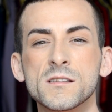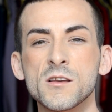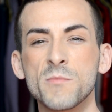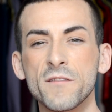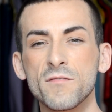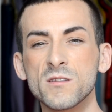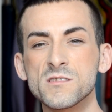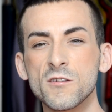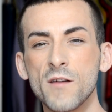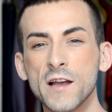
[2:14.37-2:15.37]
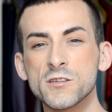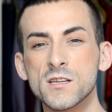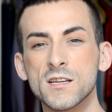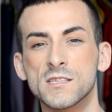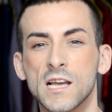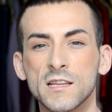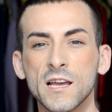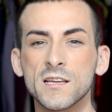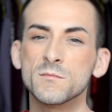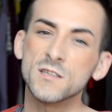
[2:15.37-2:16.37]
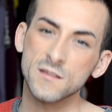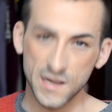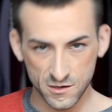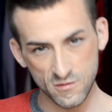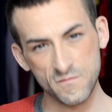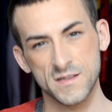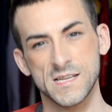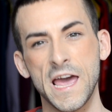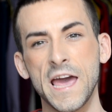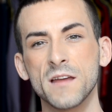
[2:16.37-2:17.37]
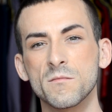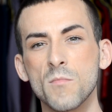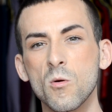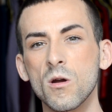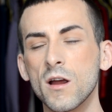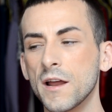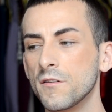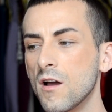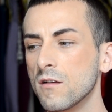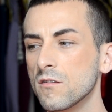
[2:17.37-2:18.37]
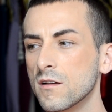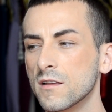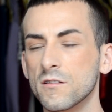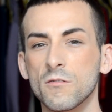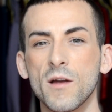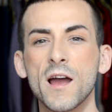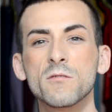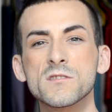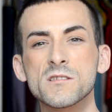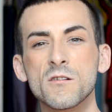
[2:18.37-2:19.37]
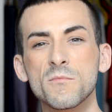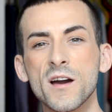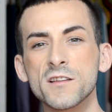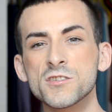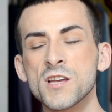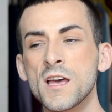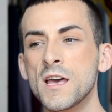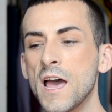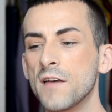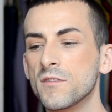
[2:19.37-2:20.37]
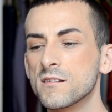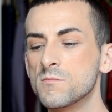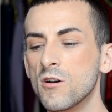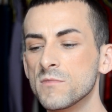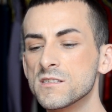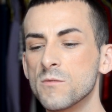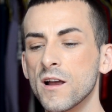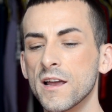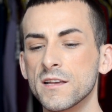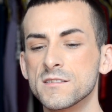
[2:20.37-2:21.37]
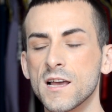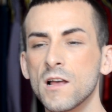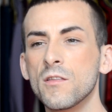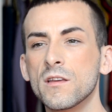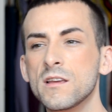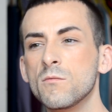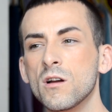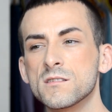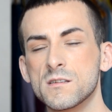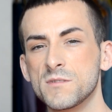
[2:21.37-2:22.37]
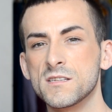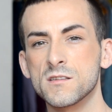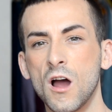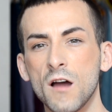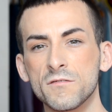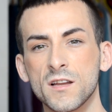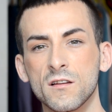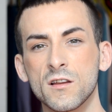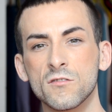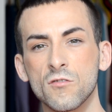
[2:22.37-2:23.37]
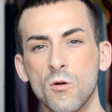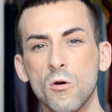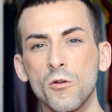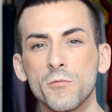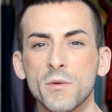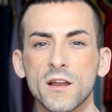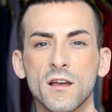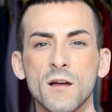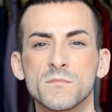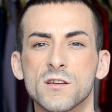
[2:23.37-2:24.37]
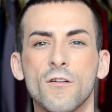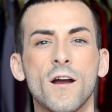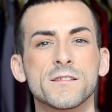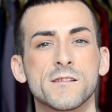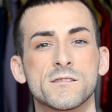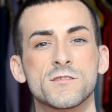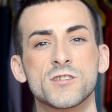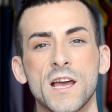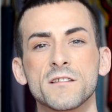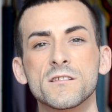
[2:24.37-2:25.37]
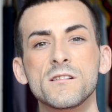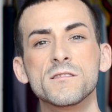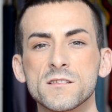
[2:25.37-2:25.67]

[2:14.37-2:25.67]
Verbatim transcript: So my first correction is I'd like him to let go of his head more and not look at the ground so much. And there's moments where I can tell that he wants to be soft and controlled, but it comes across as gentle.